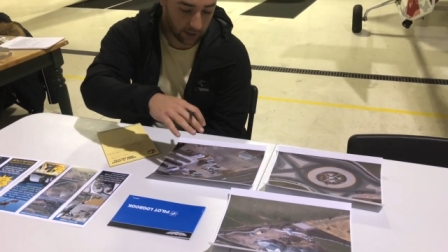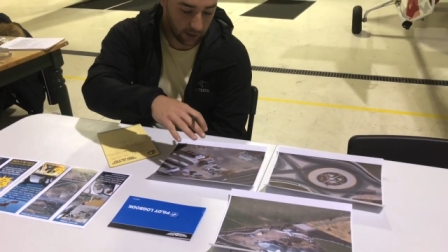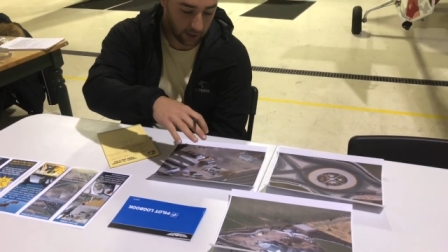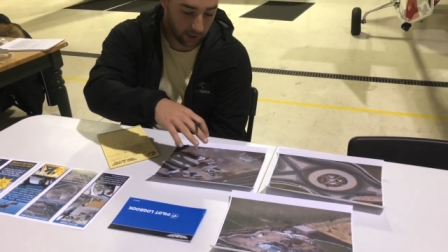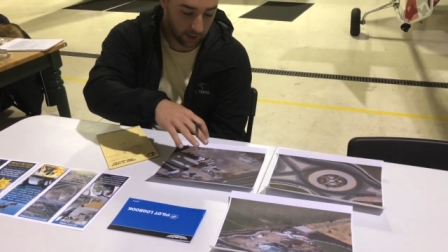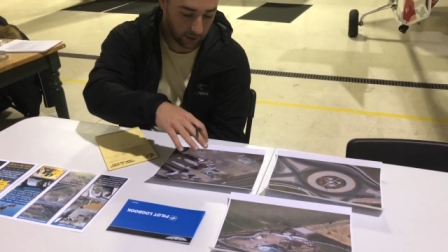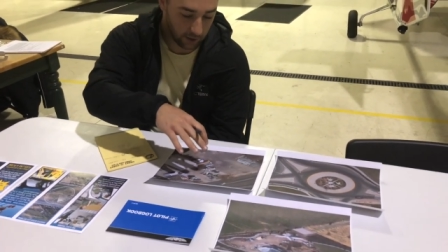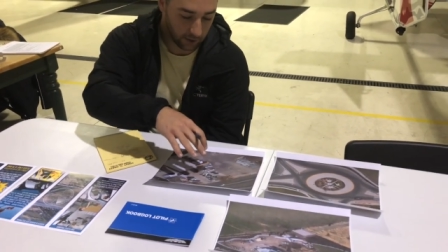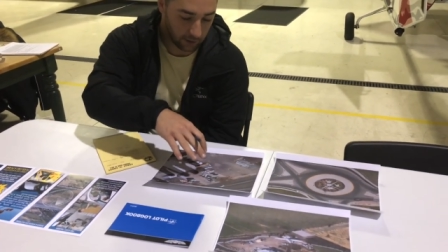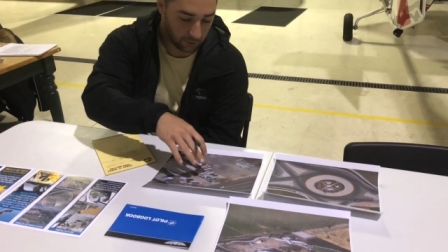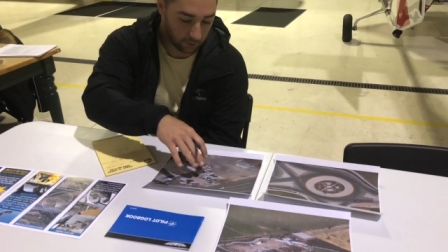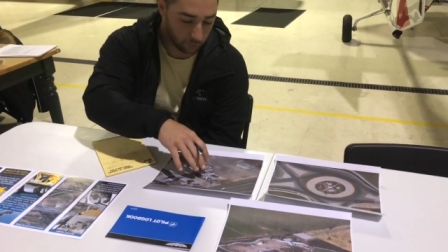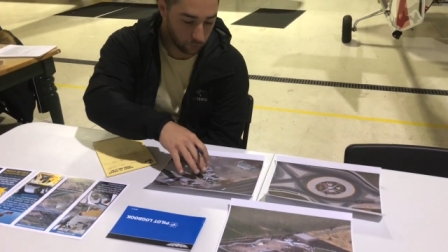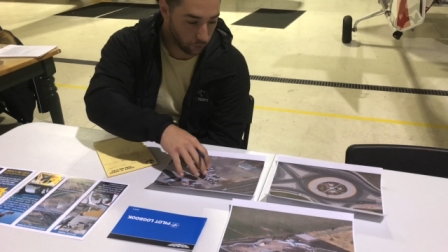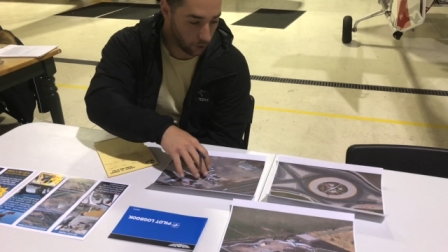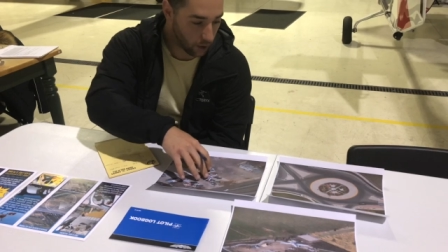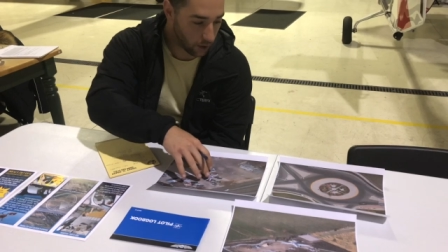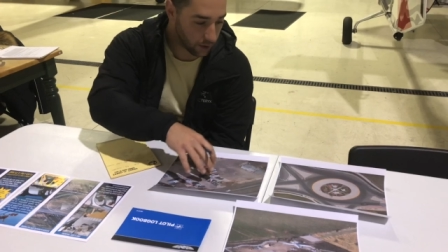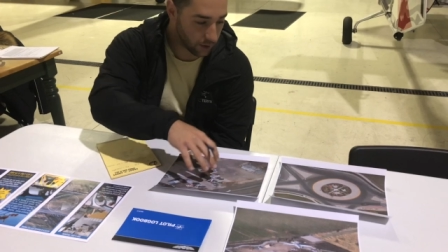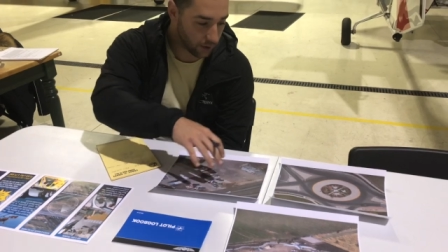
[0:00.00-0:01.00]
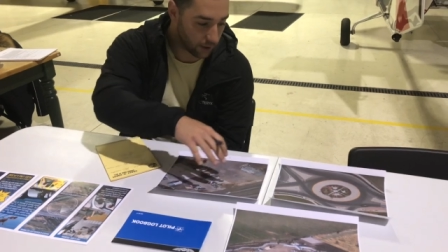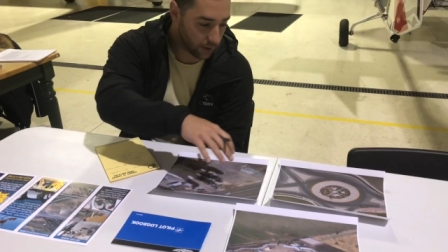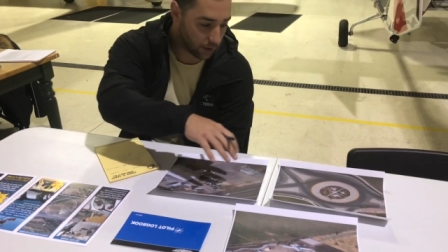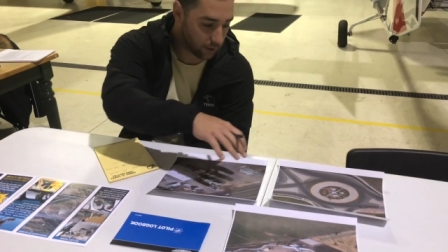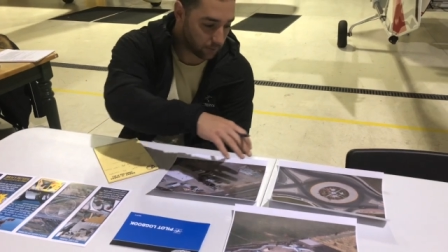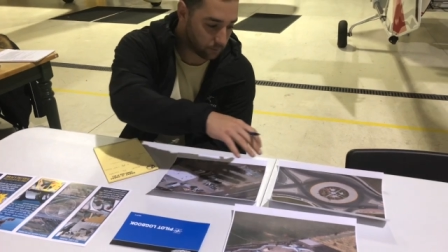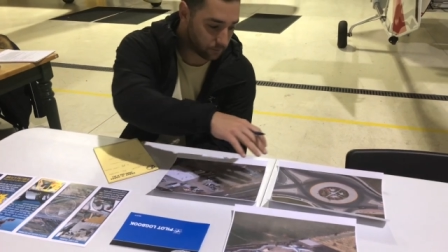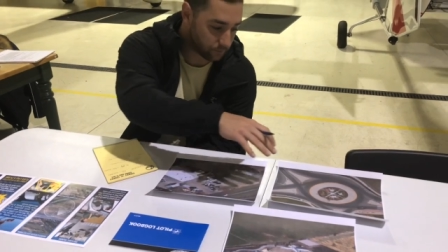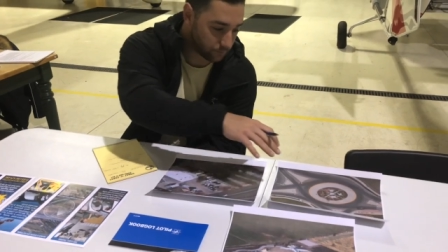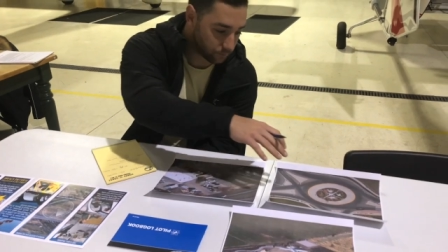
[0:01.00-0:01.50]
a
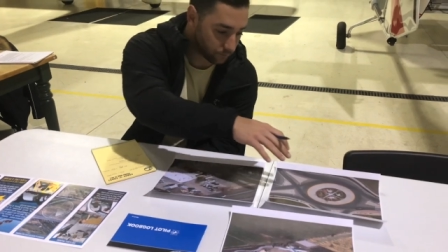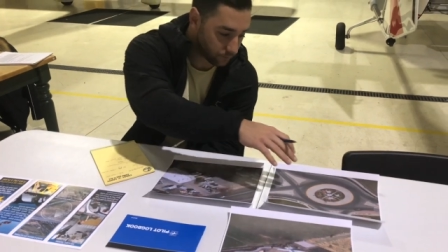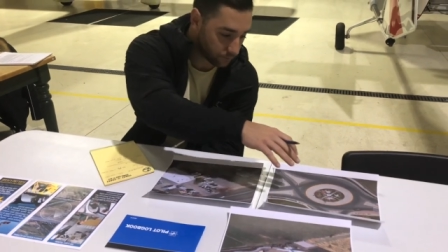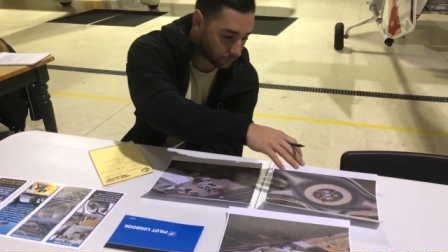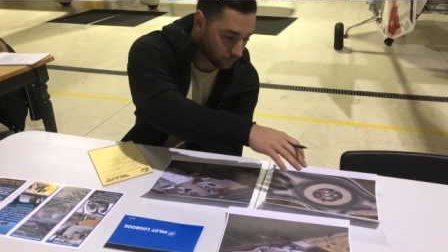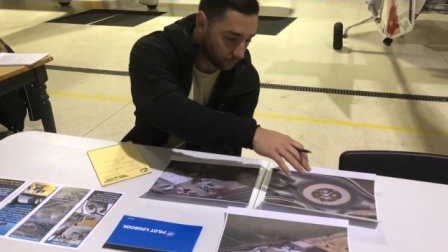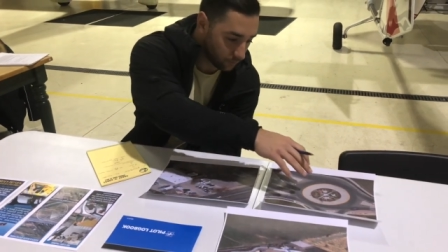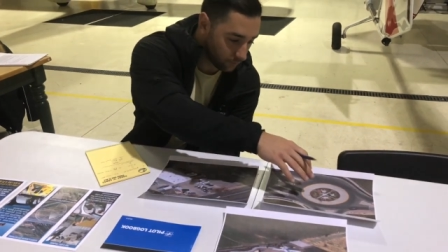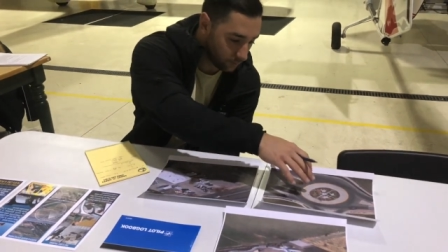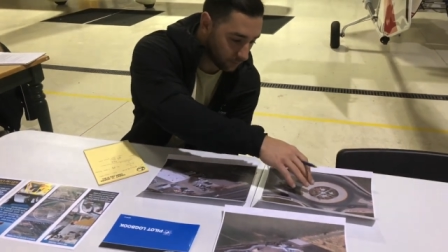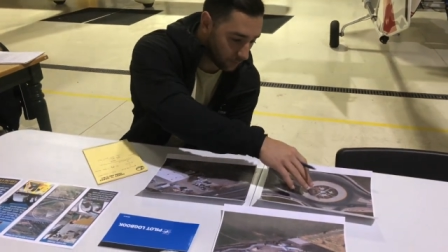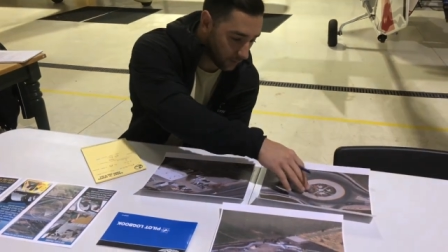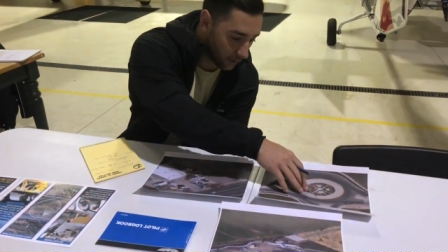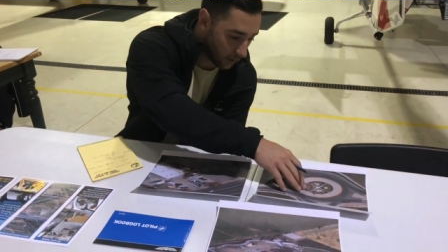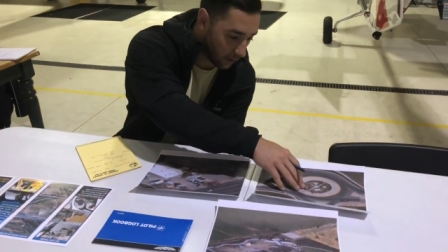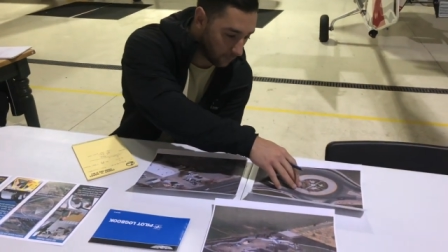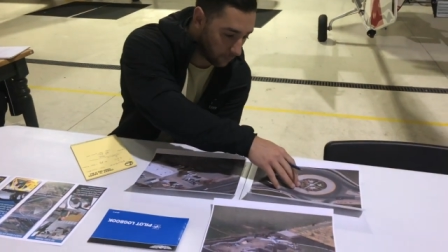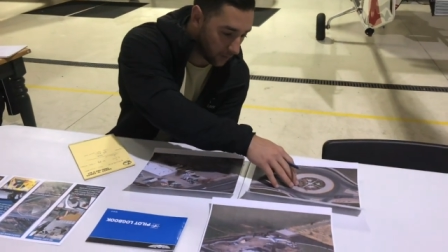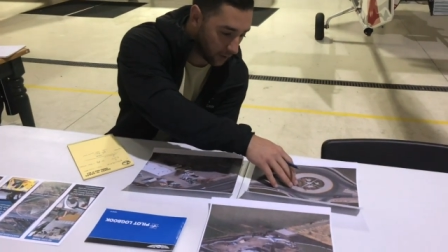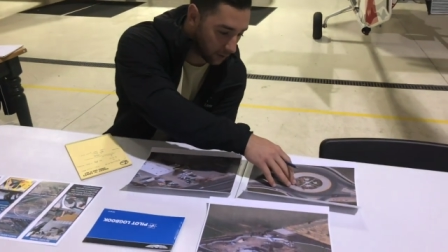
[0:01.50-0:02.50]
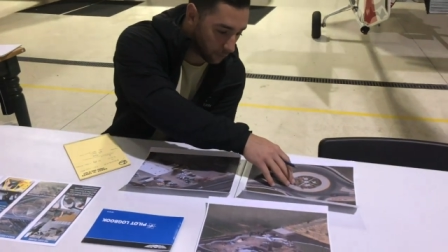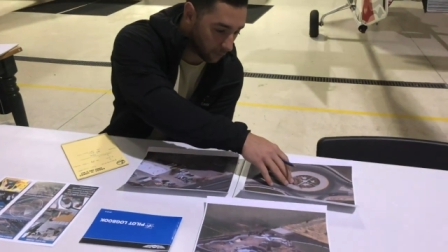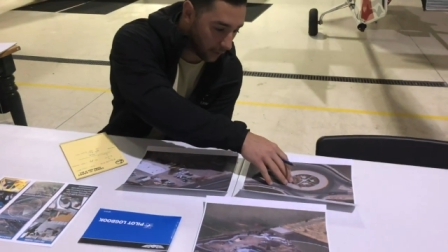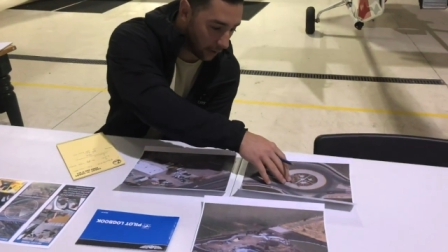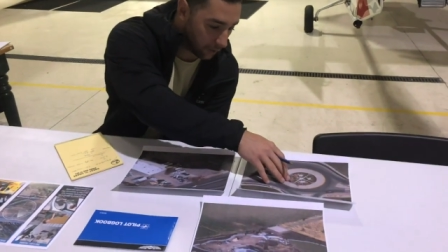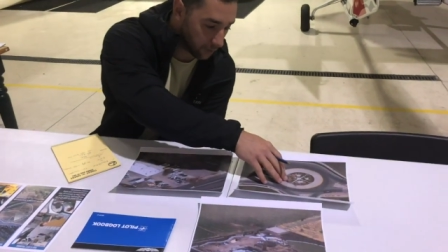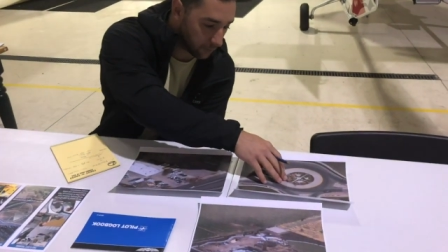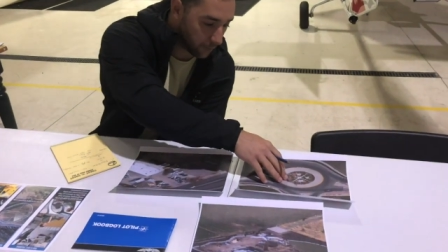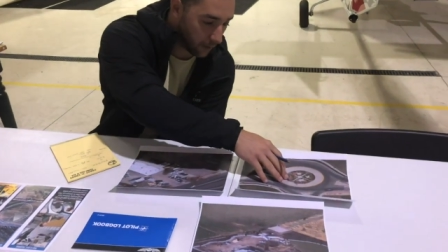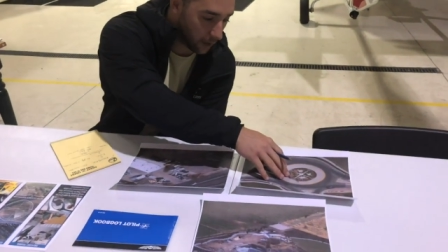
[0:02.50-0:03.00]
rocket, a big
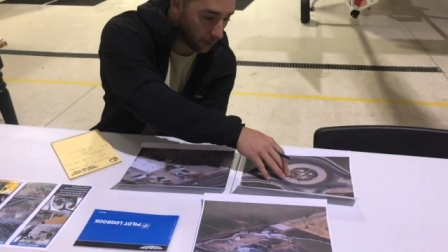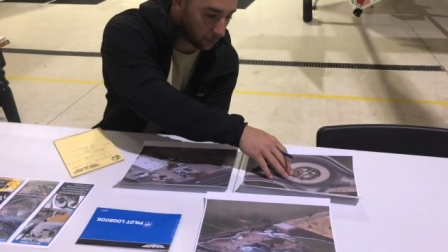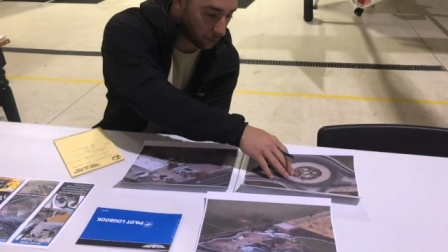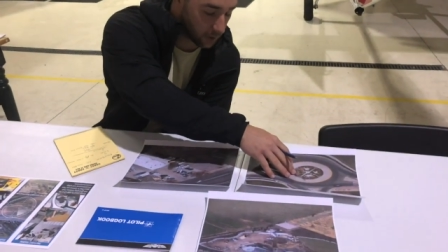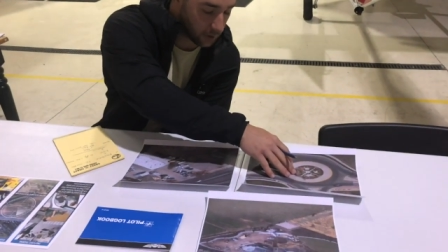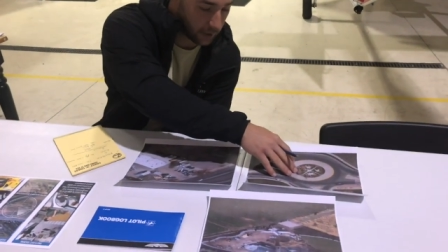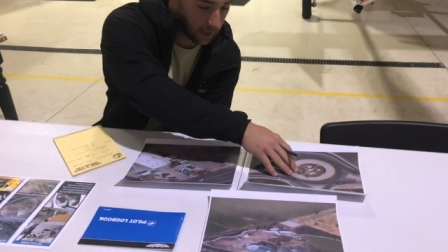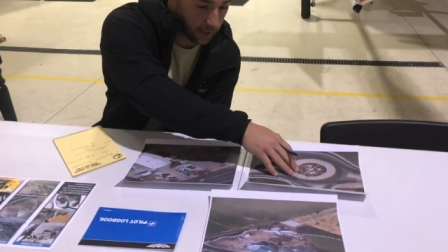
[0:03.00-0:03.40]
roundabout with